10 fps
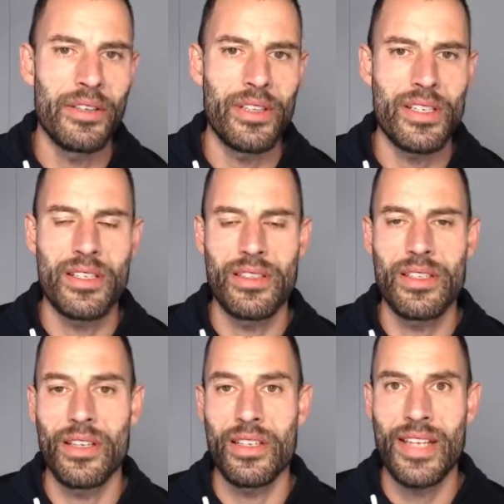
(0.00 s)
These
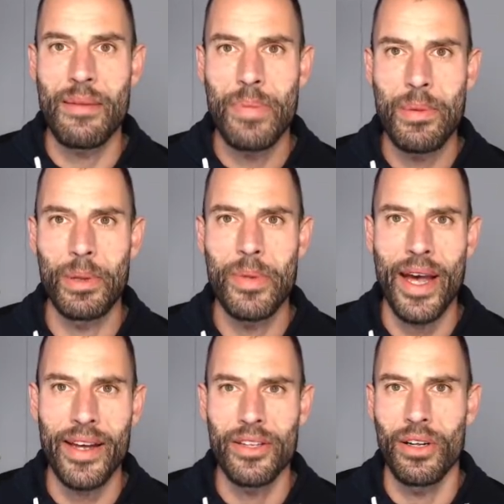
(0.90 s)
are the same people
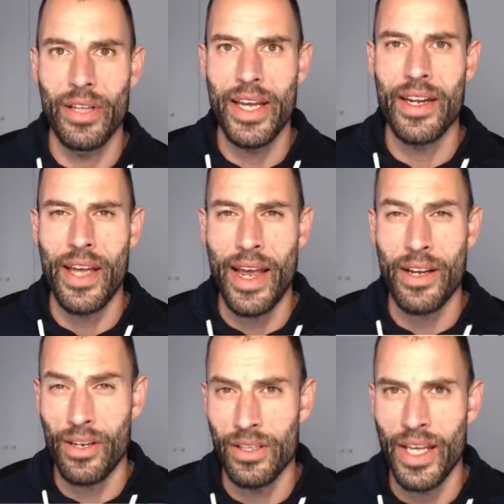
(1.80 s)
behind the whole
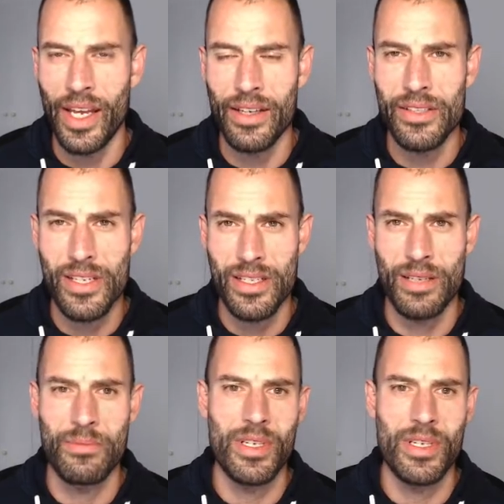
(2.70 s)
Anaconda ecosystem.